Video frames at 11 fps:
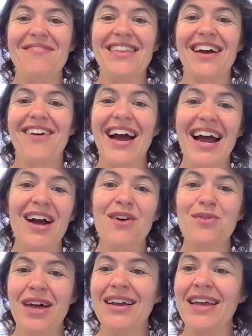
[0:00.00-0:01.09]
Now, how
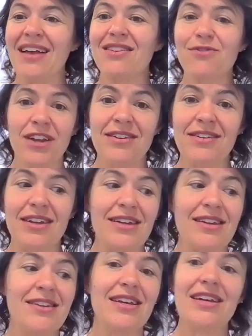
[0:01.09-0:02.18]
that gets
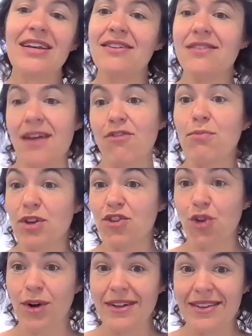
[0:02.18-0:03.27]
funded is government
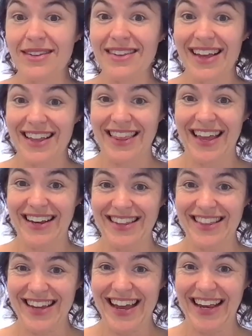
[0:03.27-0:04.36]
choice at the end of
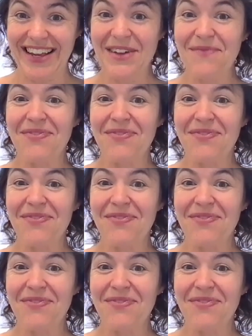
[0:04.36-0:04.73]
the day.